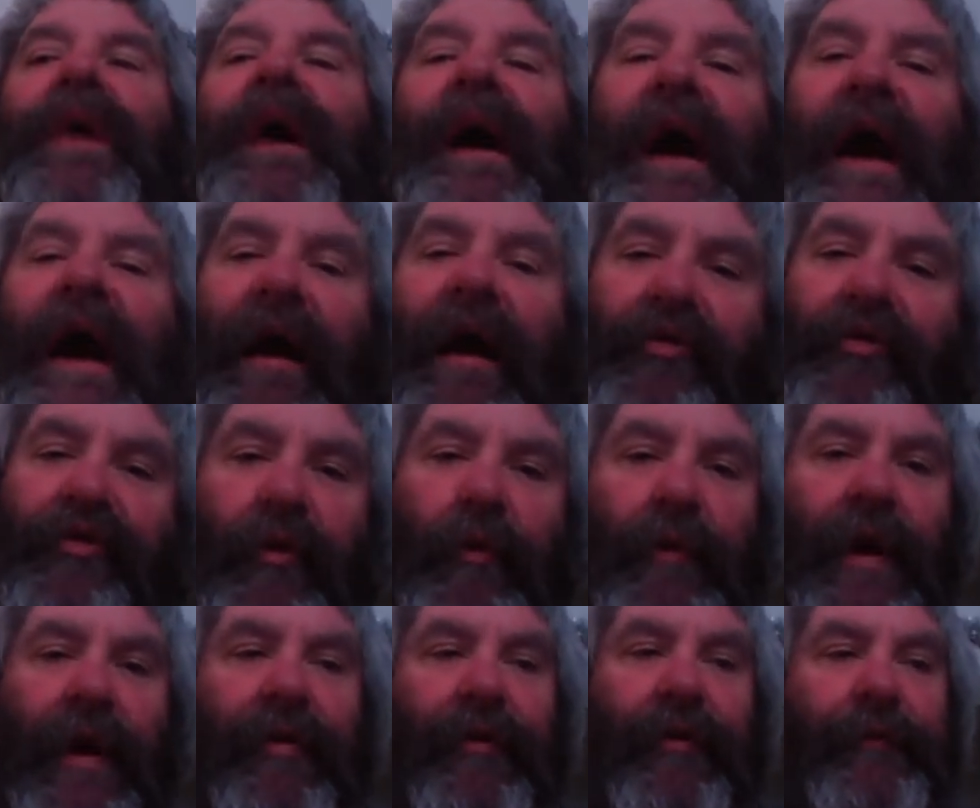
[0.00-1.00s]
How's the
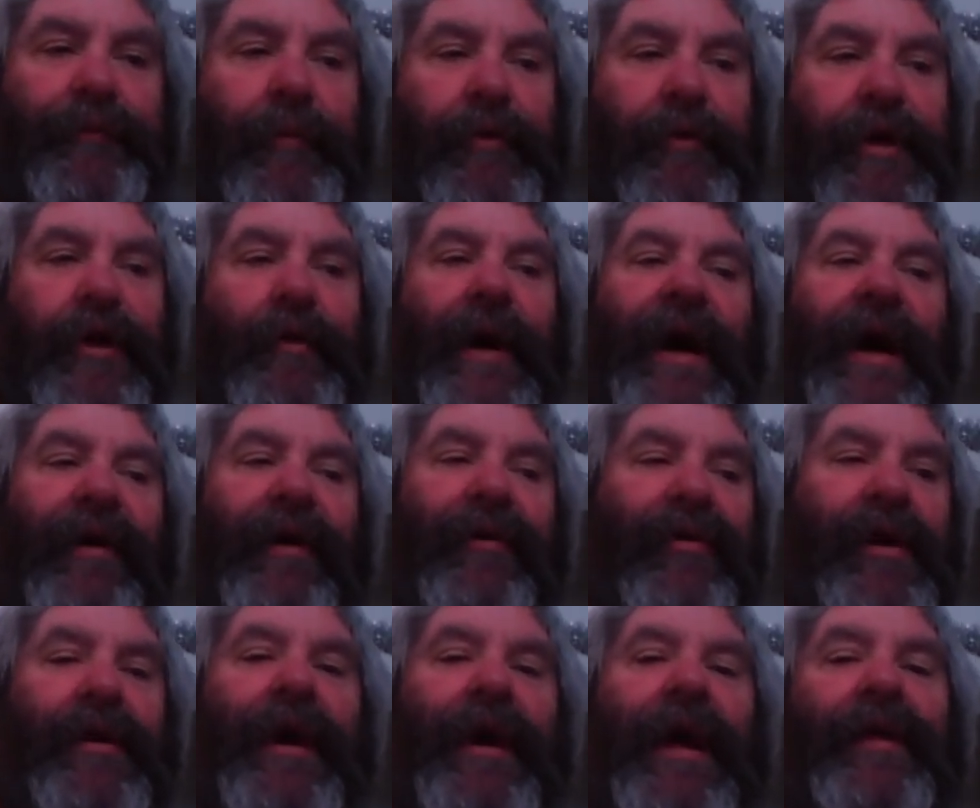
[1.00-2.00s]
weather for you out
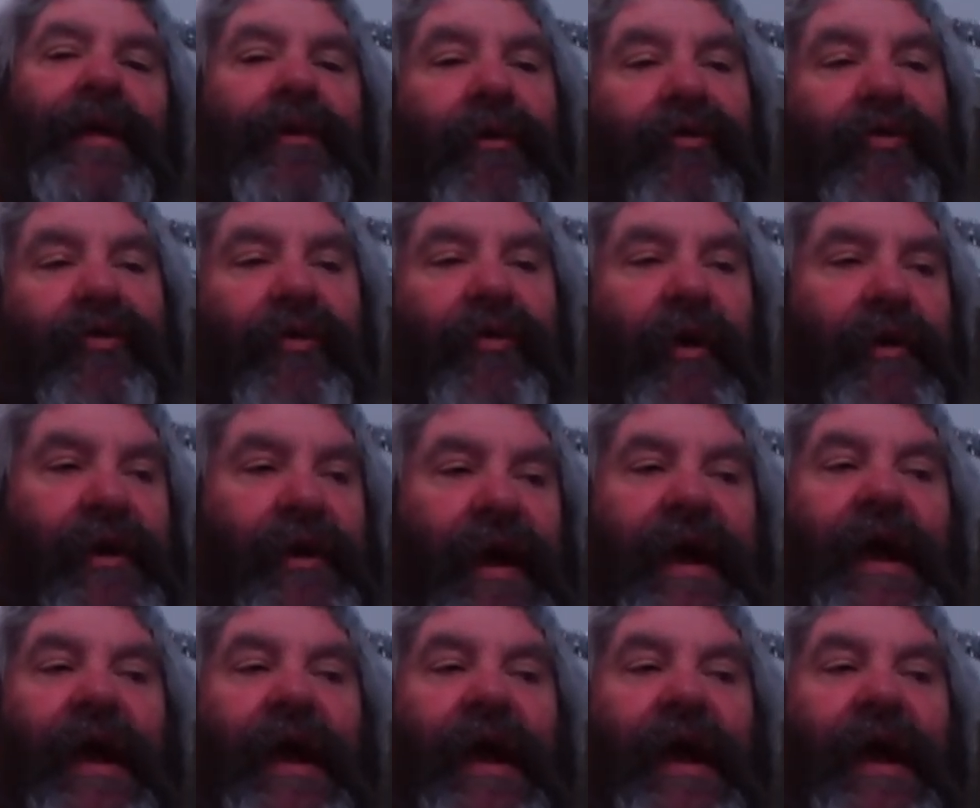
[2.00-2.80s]
there on this Sunday?